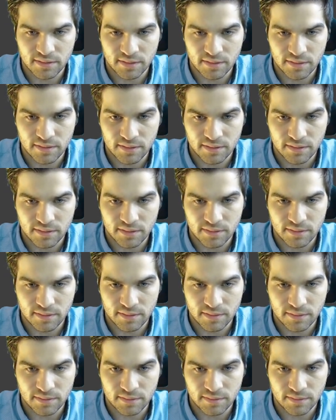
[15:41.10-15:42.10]

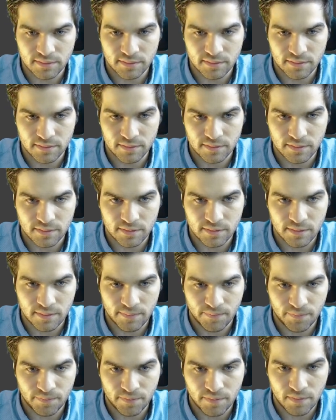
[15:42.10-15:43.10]

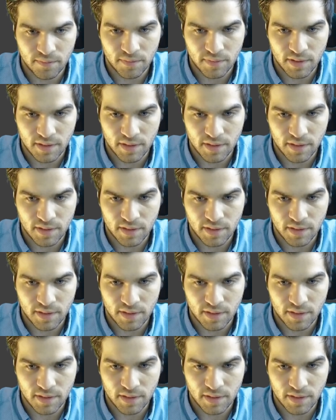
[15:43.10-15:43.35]
No one is speaking in this clip.